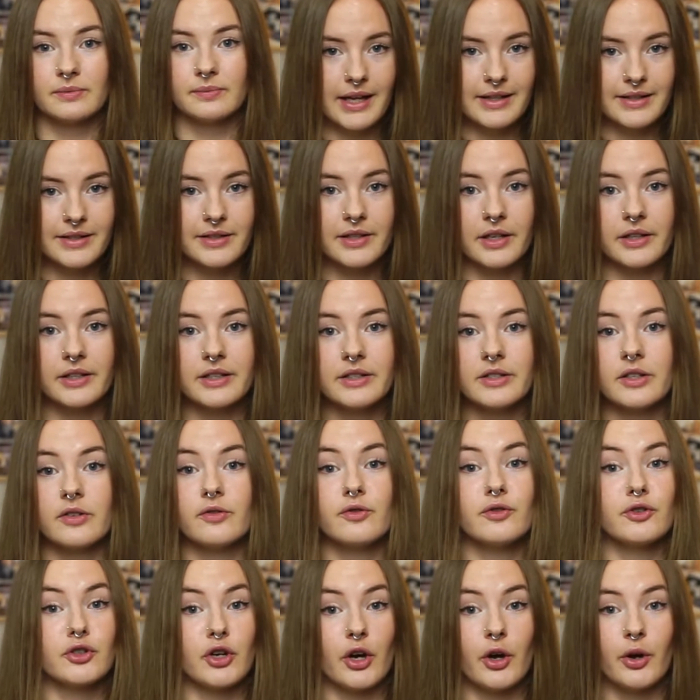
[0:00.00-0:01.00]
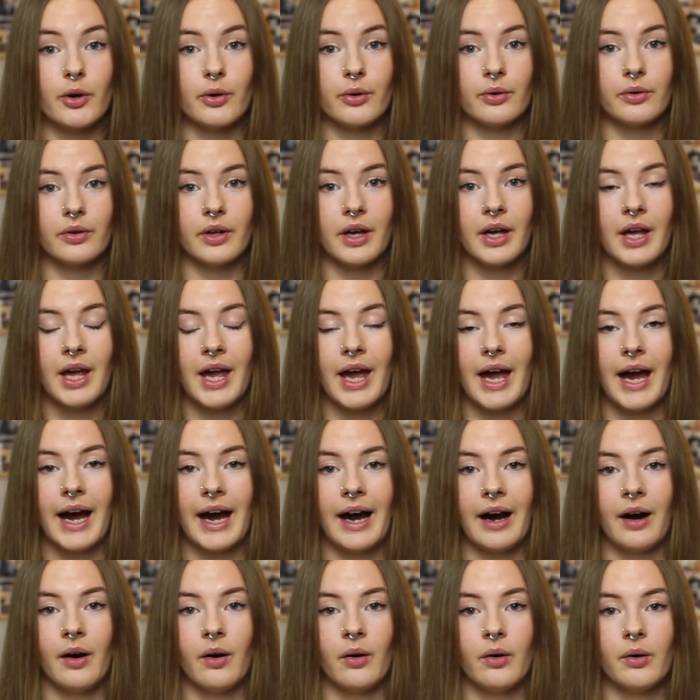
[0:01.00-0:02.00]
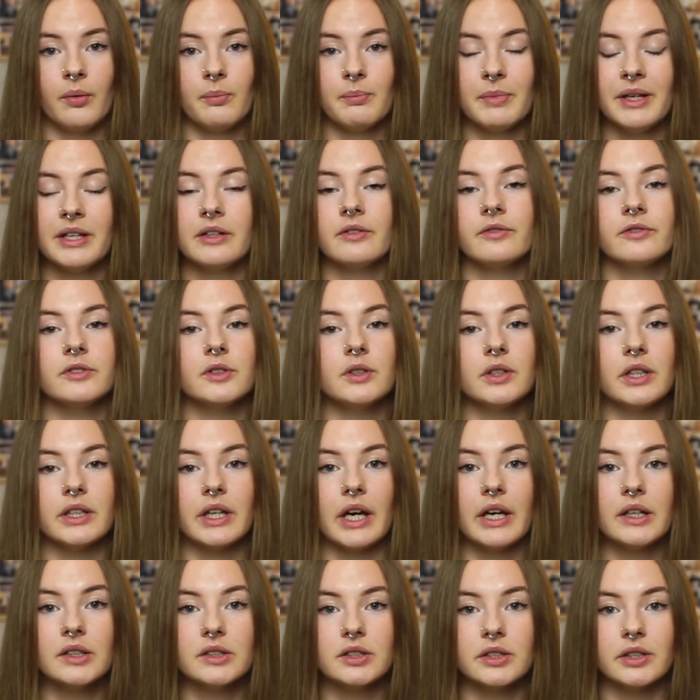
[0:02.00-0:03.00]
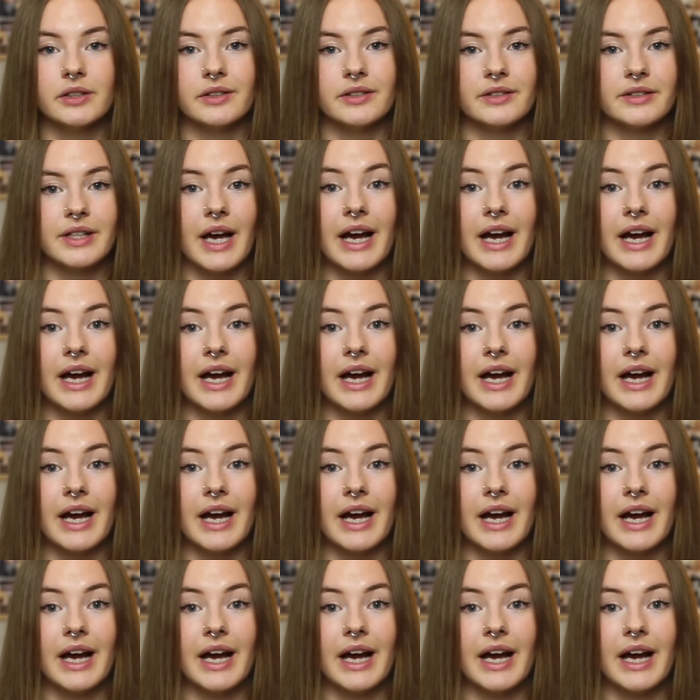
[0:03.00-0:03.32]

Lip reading: And studies have shown how meaningful connections